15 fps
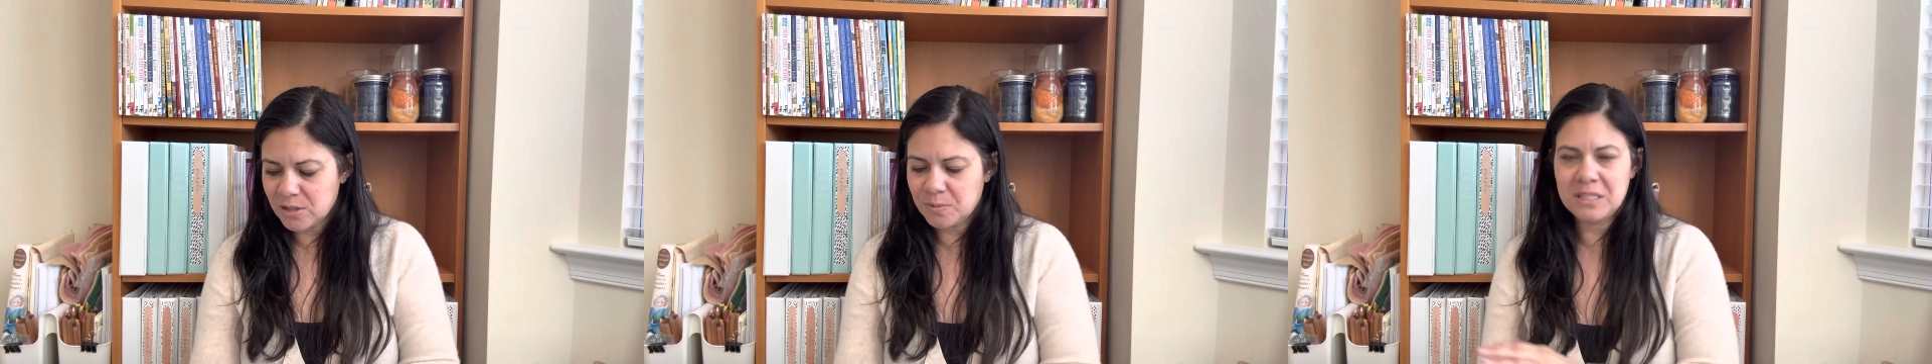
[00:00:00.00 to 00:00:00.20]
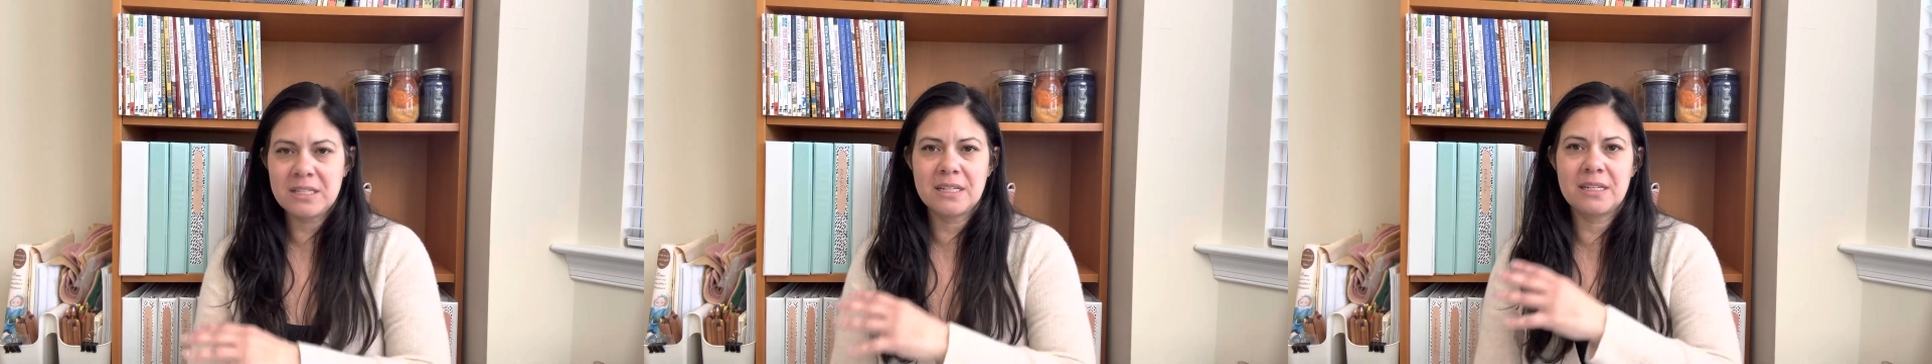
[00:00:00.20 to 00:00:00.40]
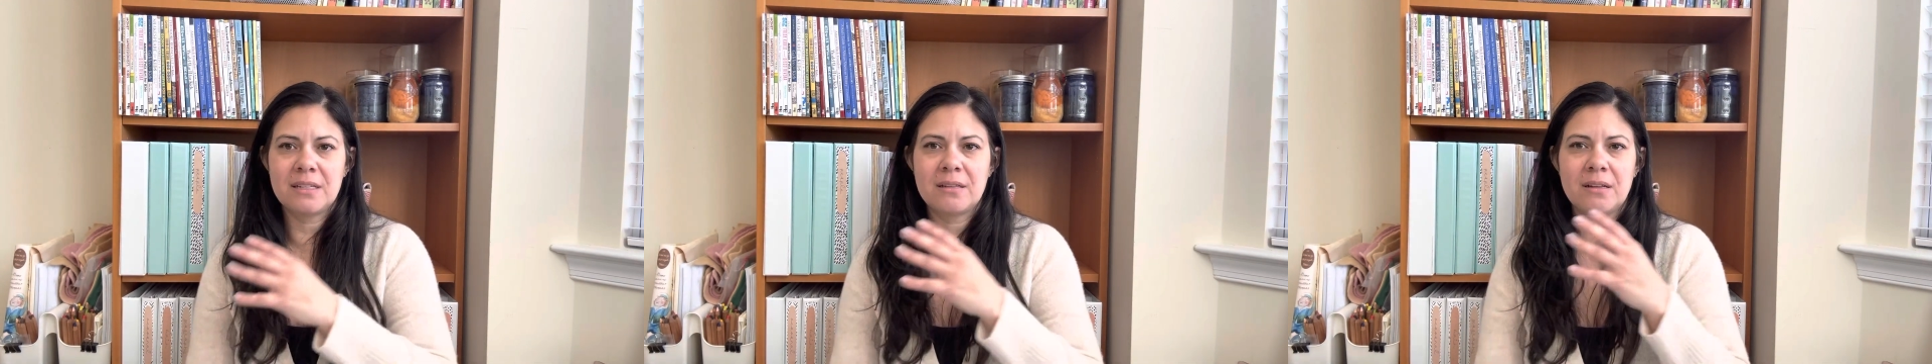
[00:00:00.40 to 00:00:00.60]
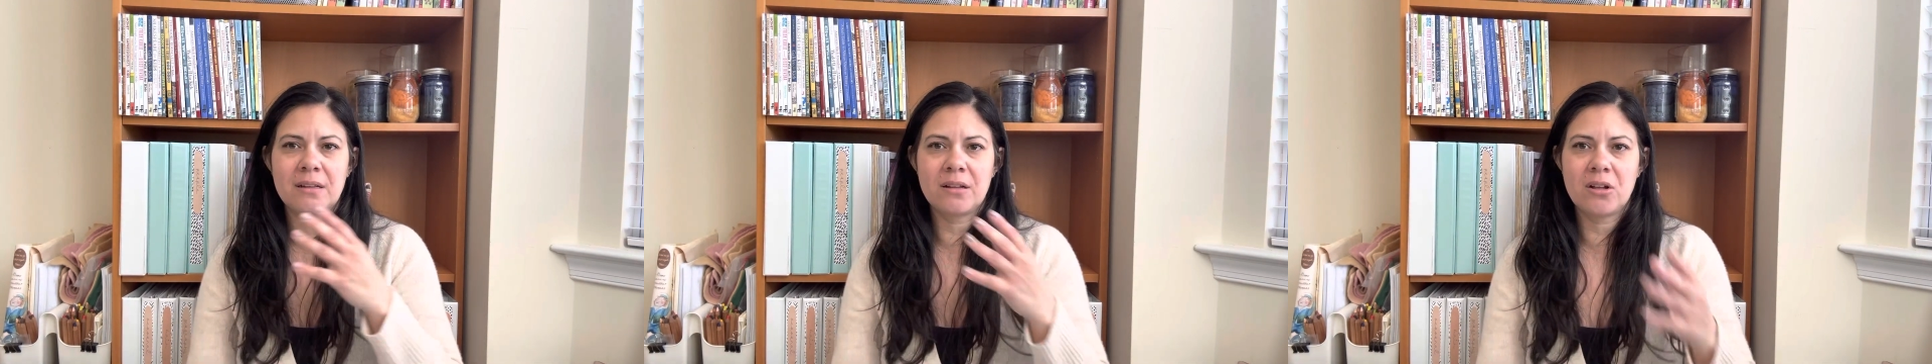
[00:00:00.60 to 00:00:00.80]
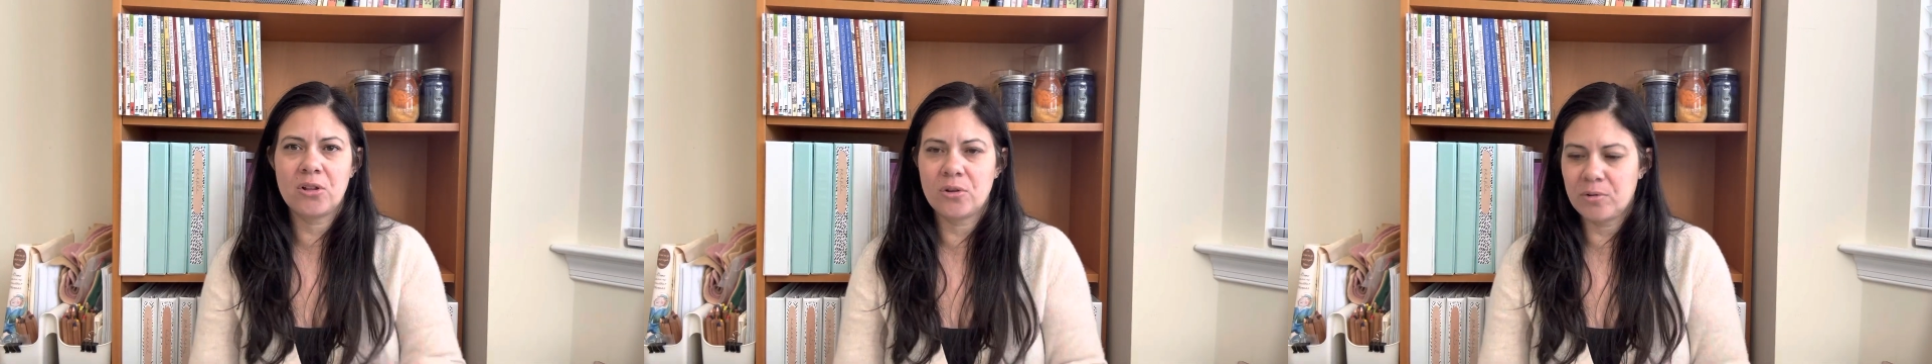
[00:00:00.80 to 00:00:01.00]
We did
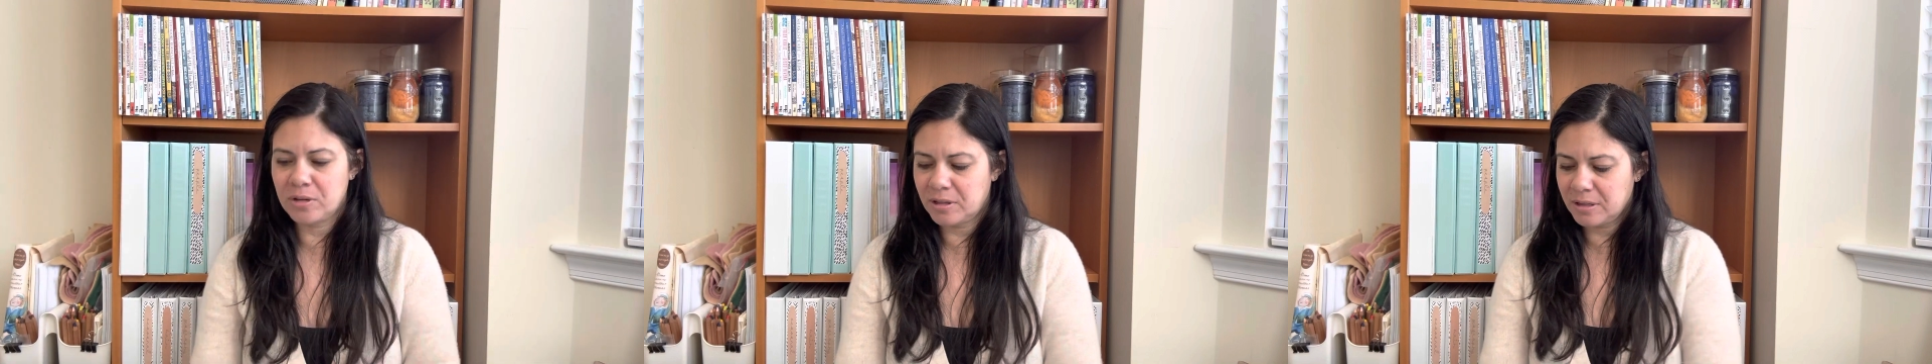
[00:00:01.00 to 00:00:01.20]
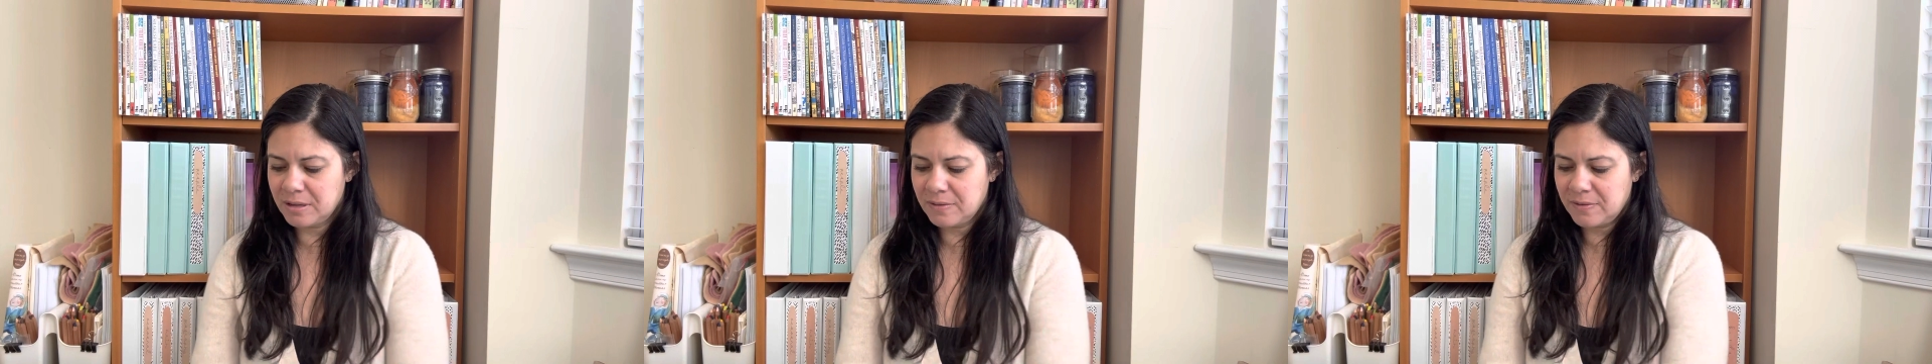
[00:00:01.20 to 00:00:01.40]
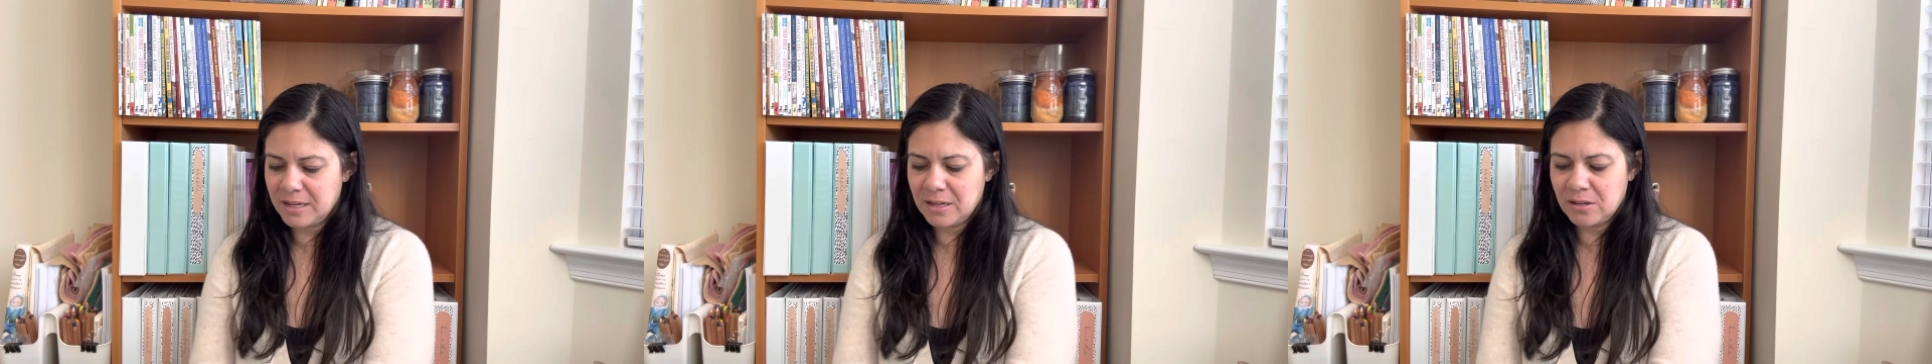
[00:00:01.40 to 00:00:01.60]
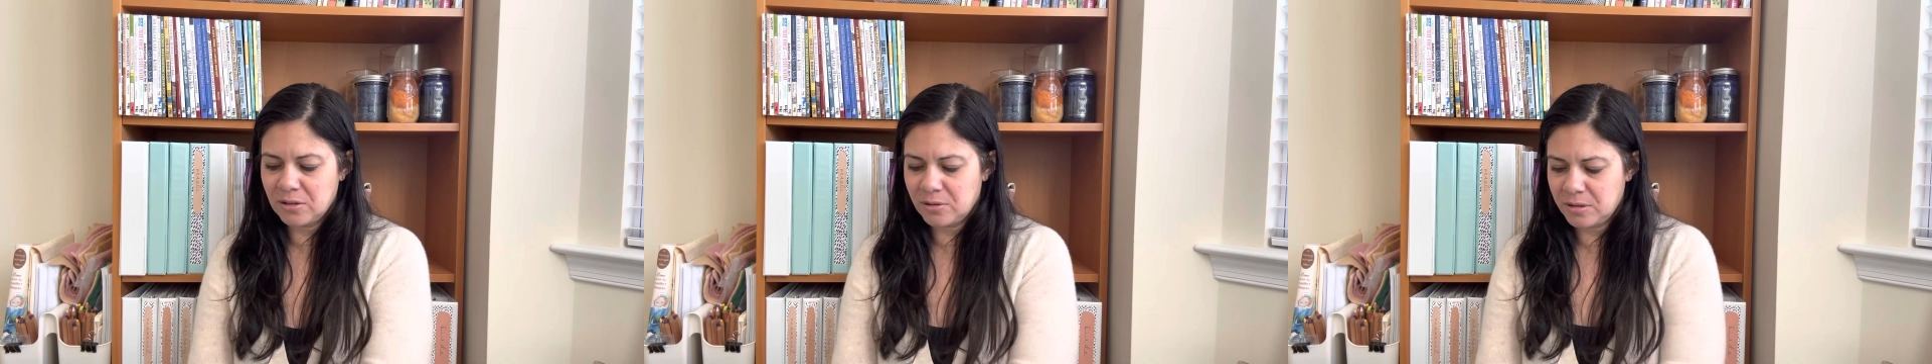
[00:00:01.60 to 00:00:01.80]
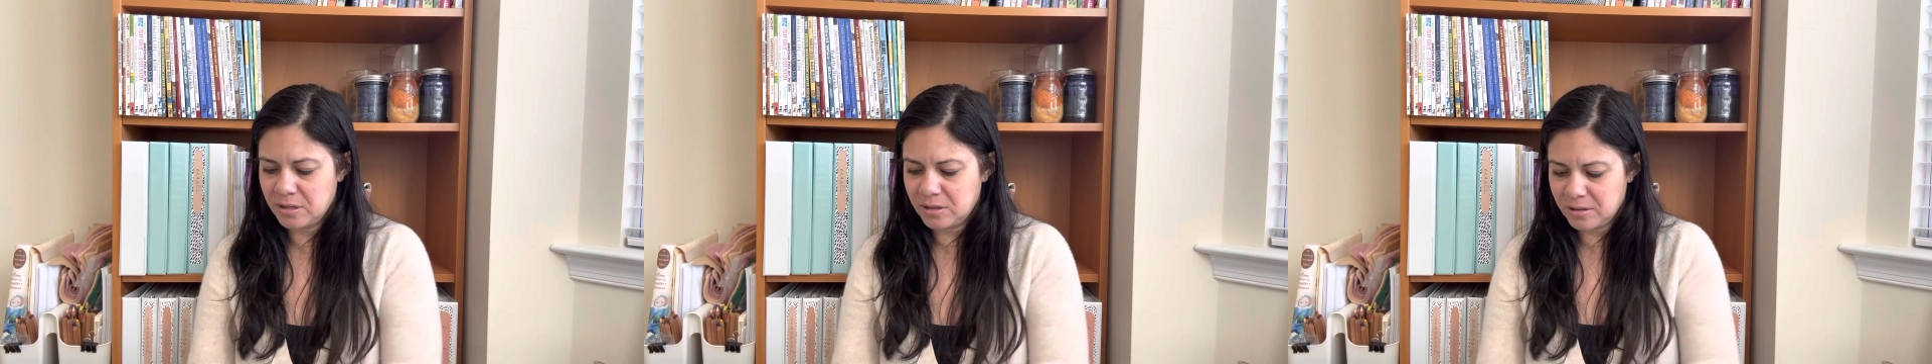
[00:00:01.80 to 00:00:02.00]
colonial living,
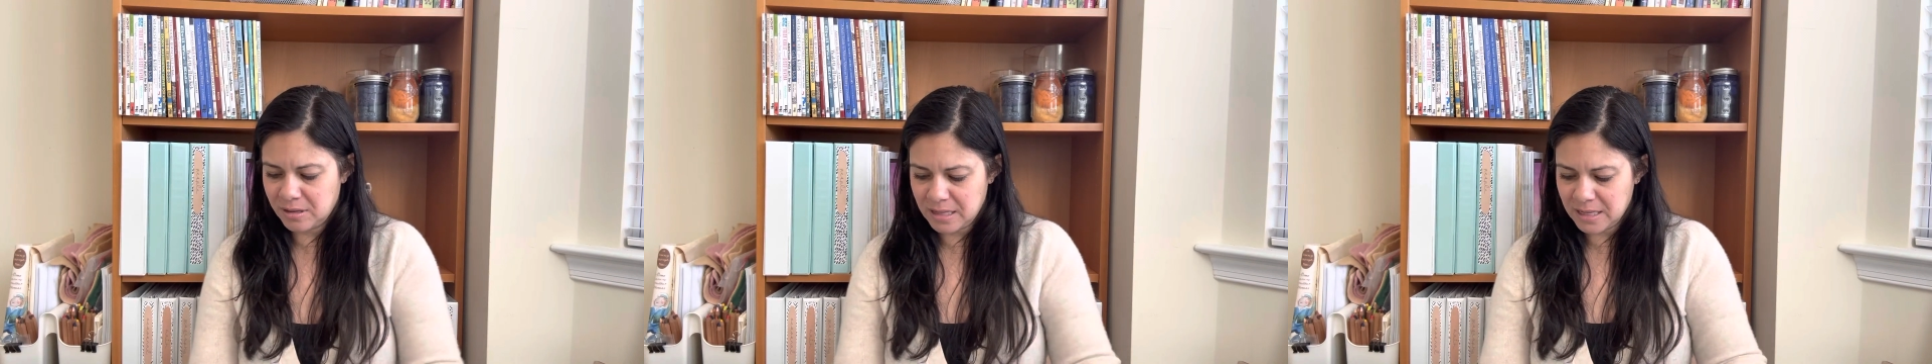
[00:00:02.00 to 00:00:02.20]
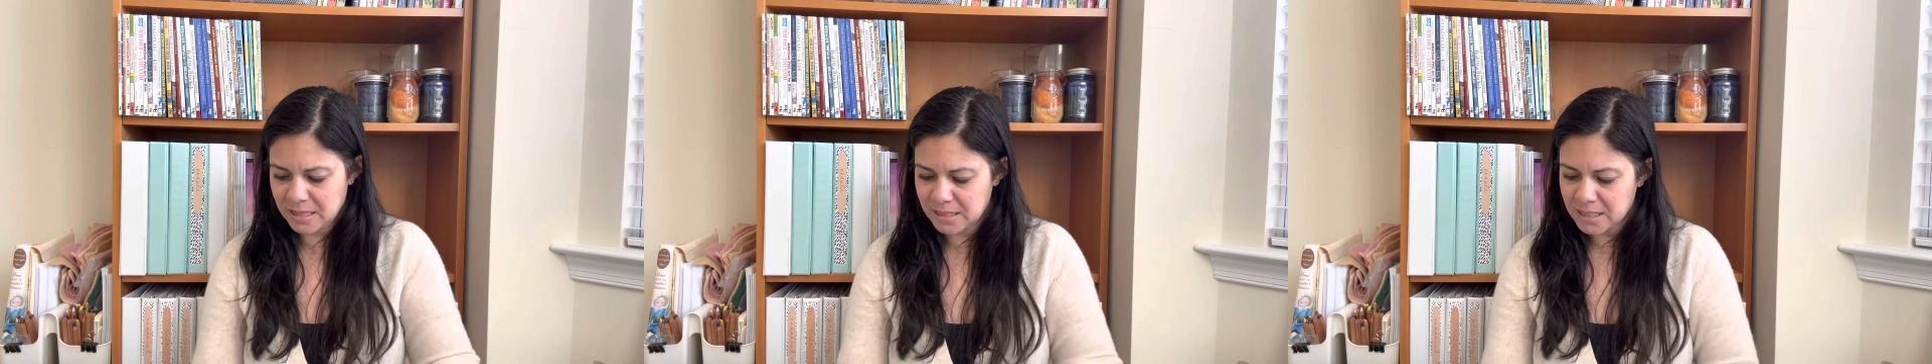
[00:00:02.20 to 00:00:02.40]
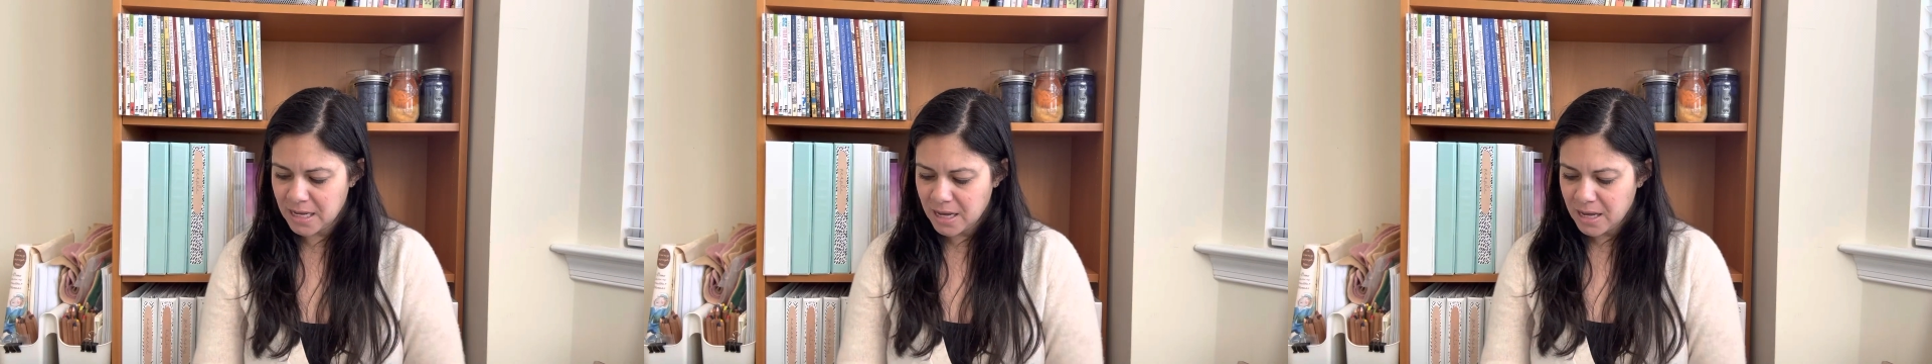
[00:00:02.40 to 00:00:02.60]
colonial things.